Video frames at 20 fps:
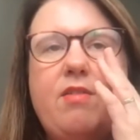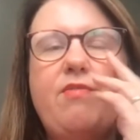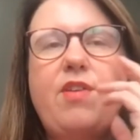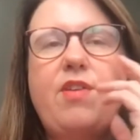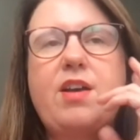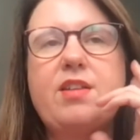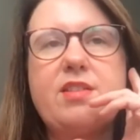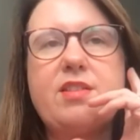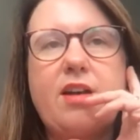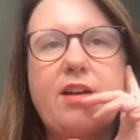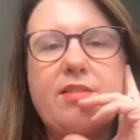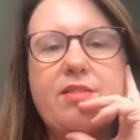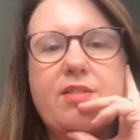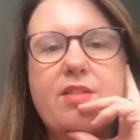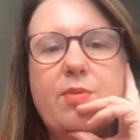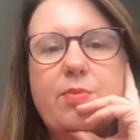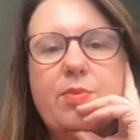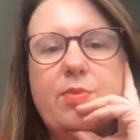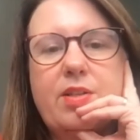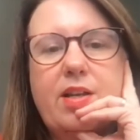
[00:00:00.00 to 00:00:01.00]
firstly, I
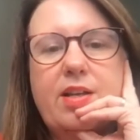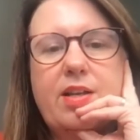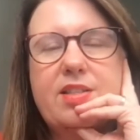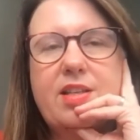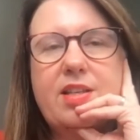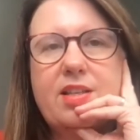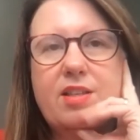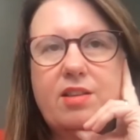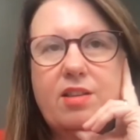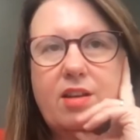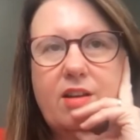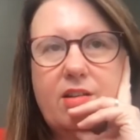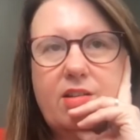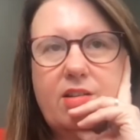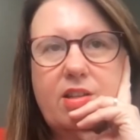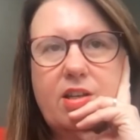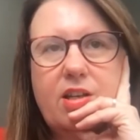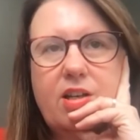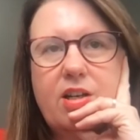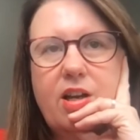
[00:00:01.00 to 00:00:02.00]
would like to say that
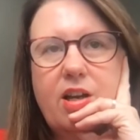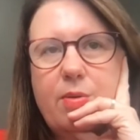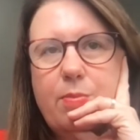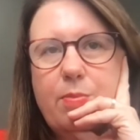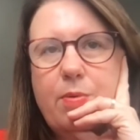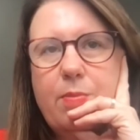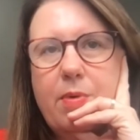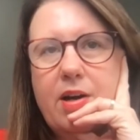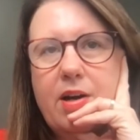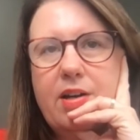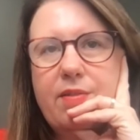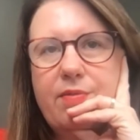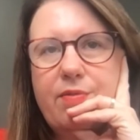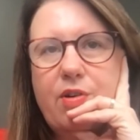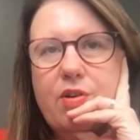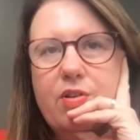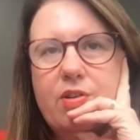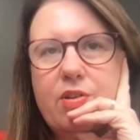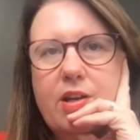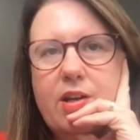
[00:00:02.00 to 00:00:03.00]
the global market
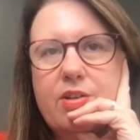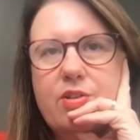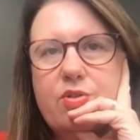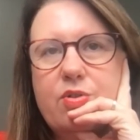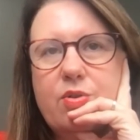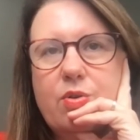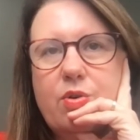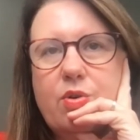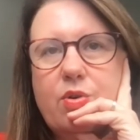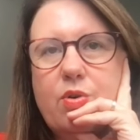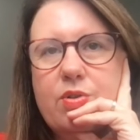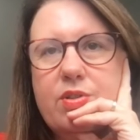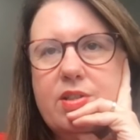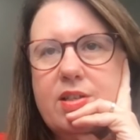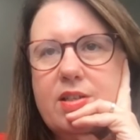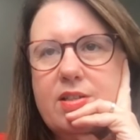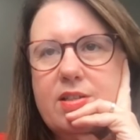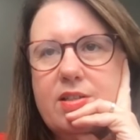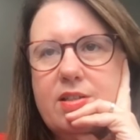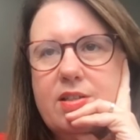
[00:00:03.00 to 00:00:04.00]
for online short
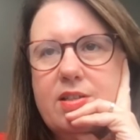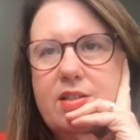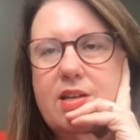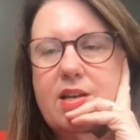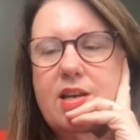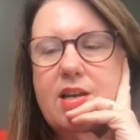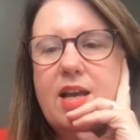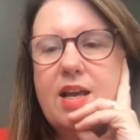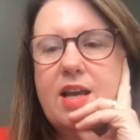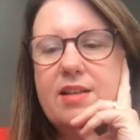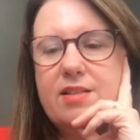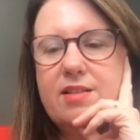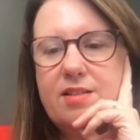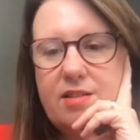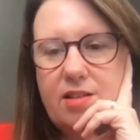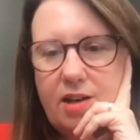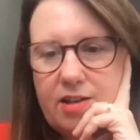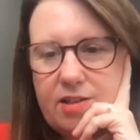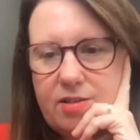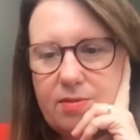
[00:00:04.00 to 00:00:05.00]
courses is
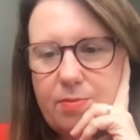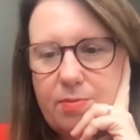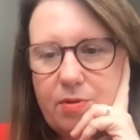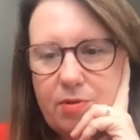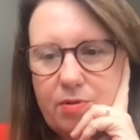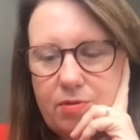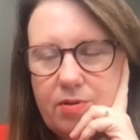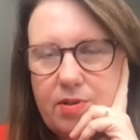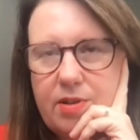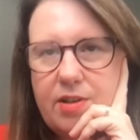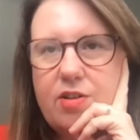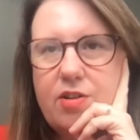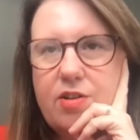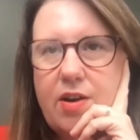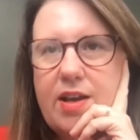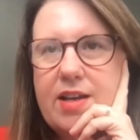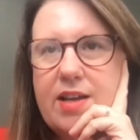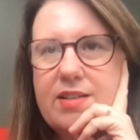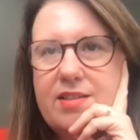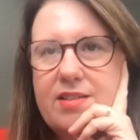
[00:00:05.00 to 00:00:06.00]
sizable. You know,
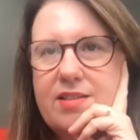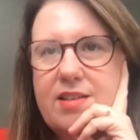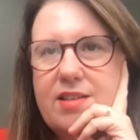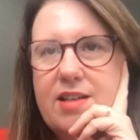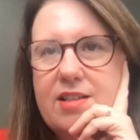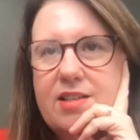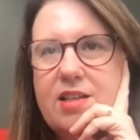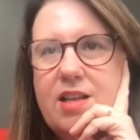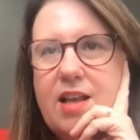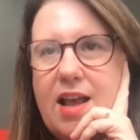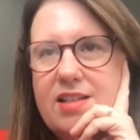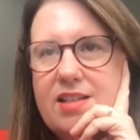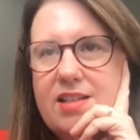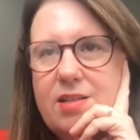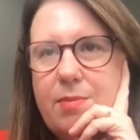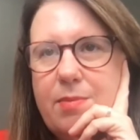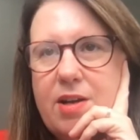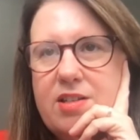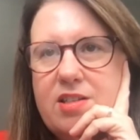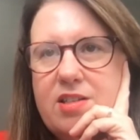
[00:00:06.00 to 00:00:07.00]
it's
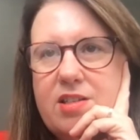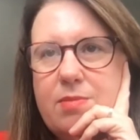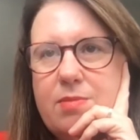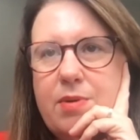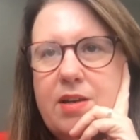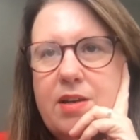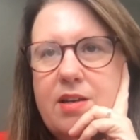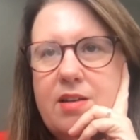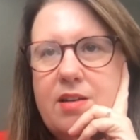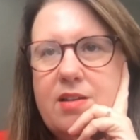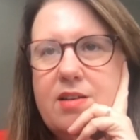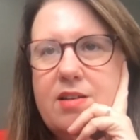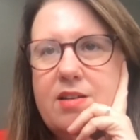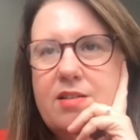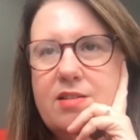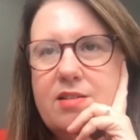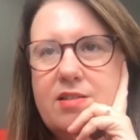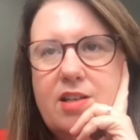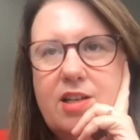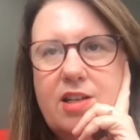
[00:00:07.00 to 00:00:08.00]
estimated to be
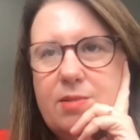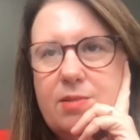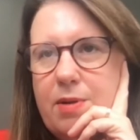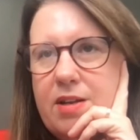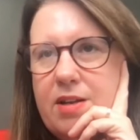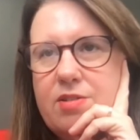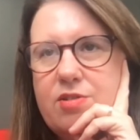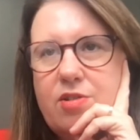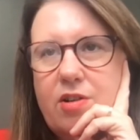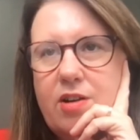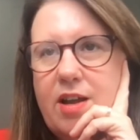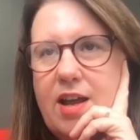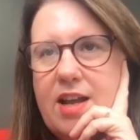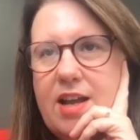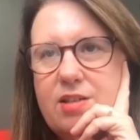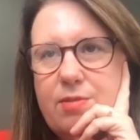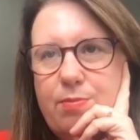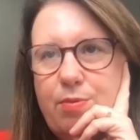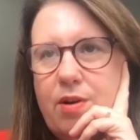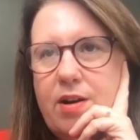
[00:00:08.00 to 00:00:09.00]
$6 billion
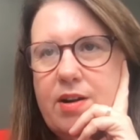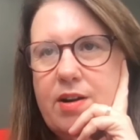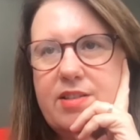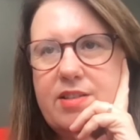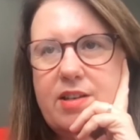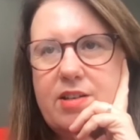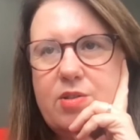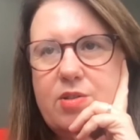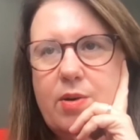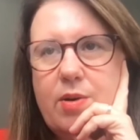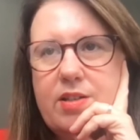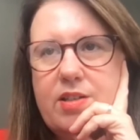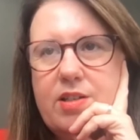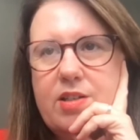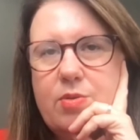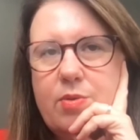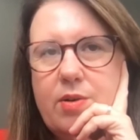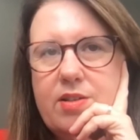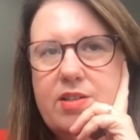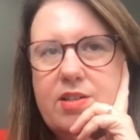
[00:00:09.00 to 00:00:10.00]
enterprise in
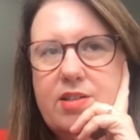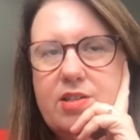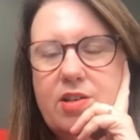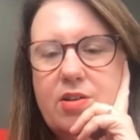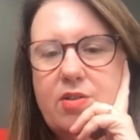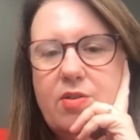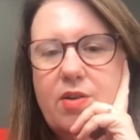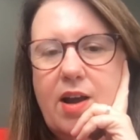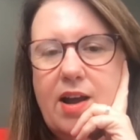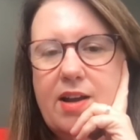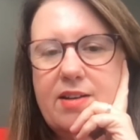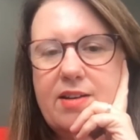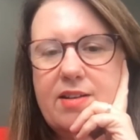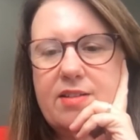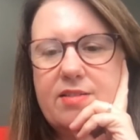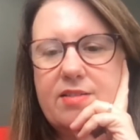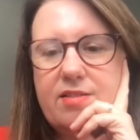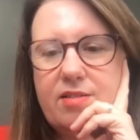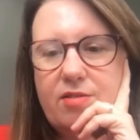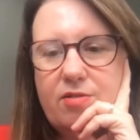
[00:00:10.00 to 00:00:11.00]
2022, and
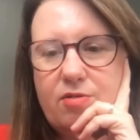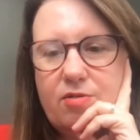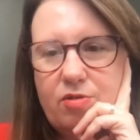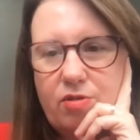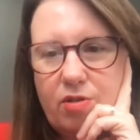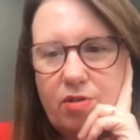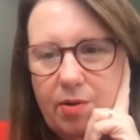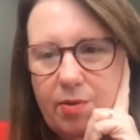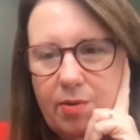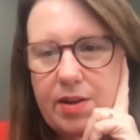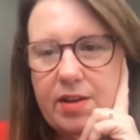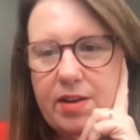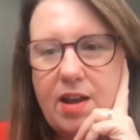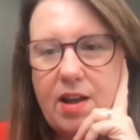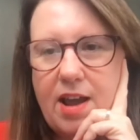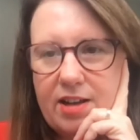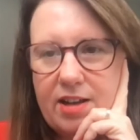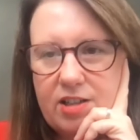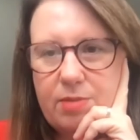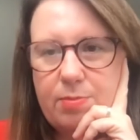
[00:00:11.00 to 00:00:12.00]
it's growing
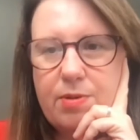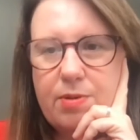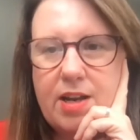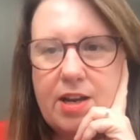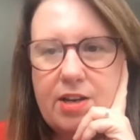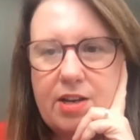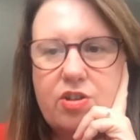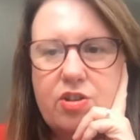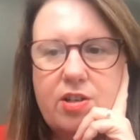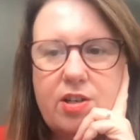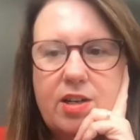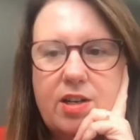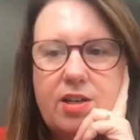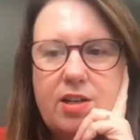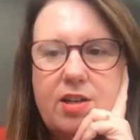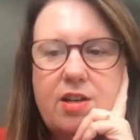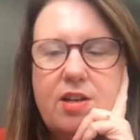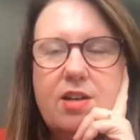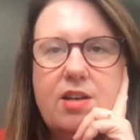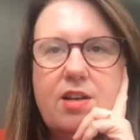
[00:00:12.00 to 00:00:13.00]
exponentially
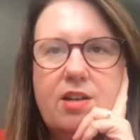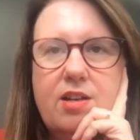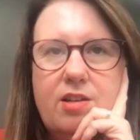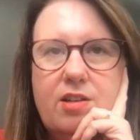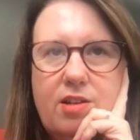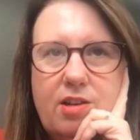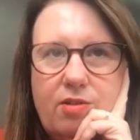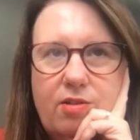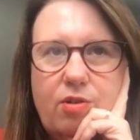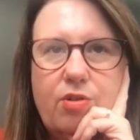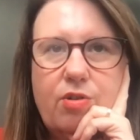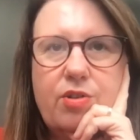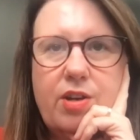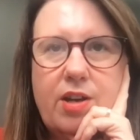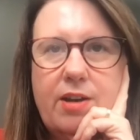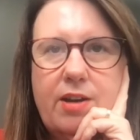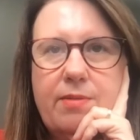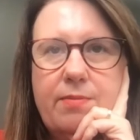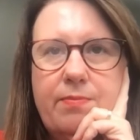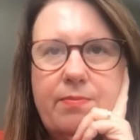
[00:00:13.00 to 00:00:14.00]
year on
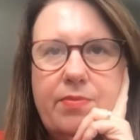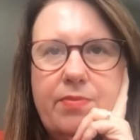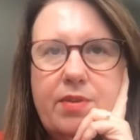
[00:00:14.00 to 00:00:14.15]
year.